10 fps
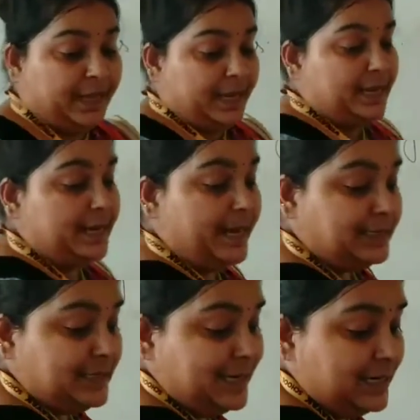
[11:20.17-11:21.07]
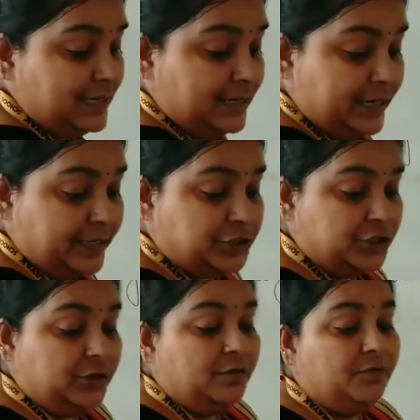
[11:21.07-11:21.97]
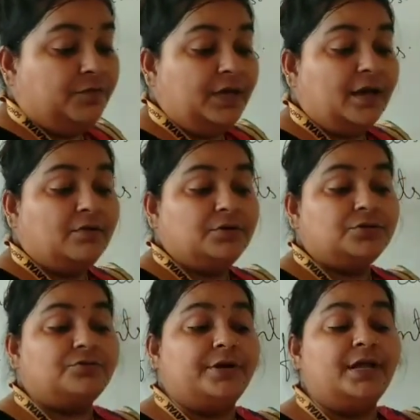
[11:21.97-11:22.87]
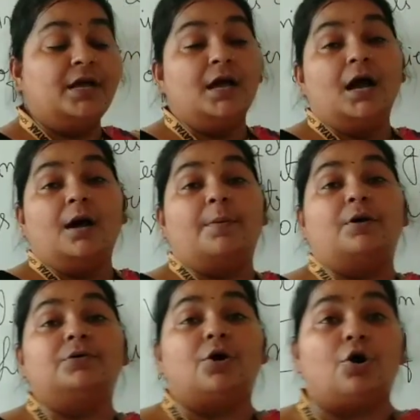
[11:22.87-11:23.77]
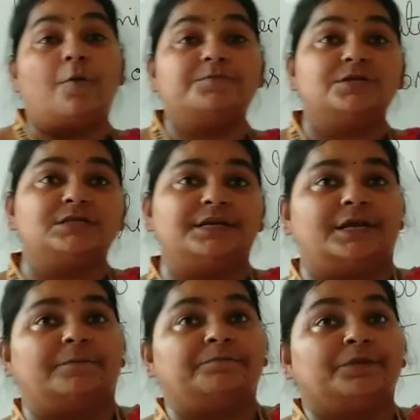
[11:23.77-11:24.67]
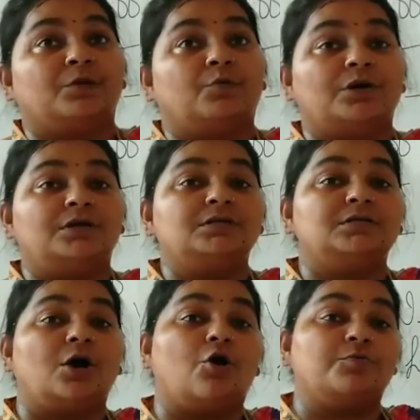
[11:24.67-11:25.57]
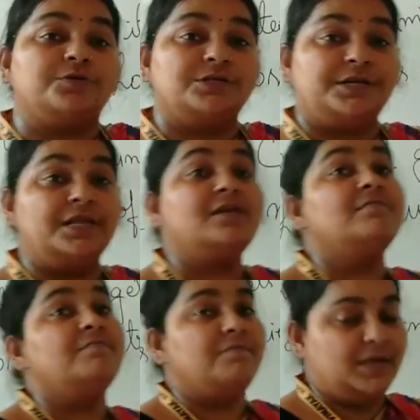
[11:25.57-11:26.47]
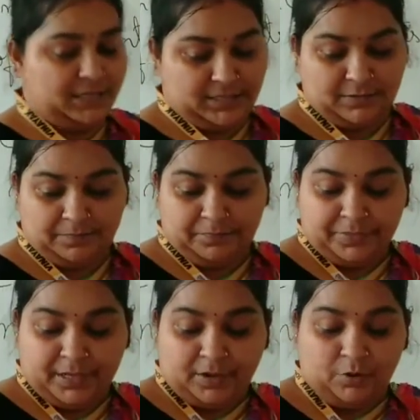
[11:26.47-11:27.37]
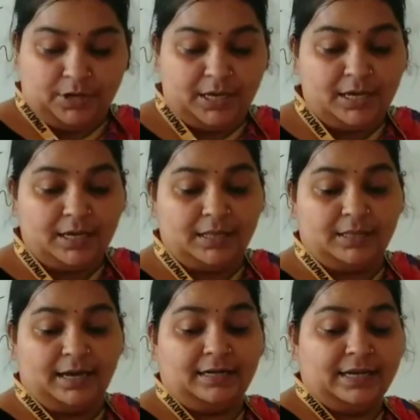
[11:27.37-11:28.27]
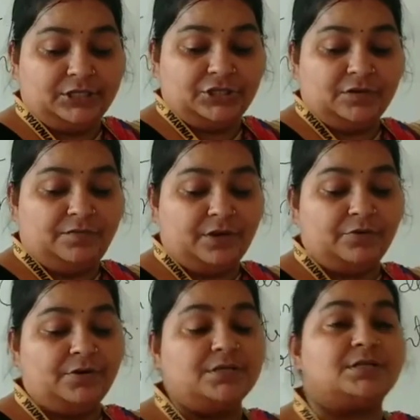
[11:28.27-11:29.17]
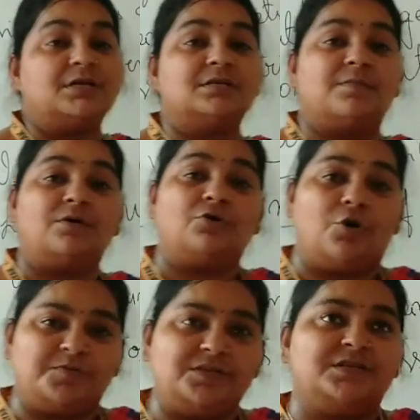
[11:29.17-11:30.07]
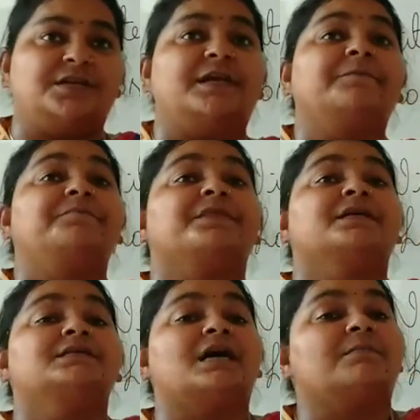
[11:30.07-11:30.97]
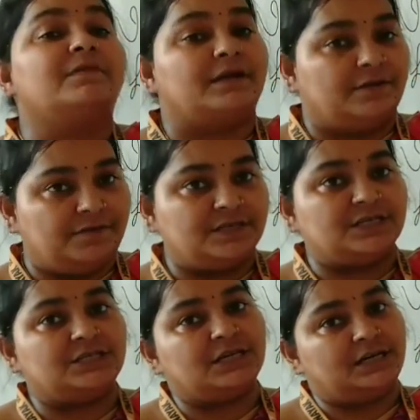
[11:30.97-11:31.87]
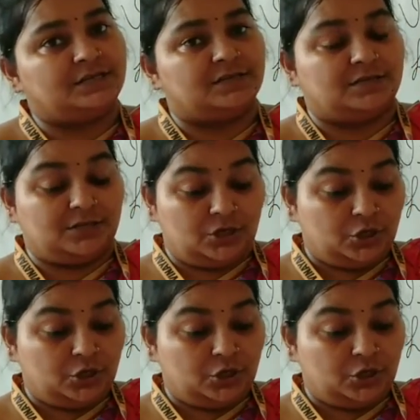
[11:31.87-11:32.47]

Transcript: In next lecture we are going to read about obesity. What does the obesity means? Okay, in that lecture we are going to discuss about obesity, some deficiency disease.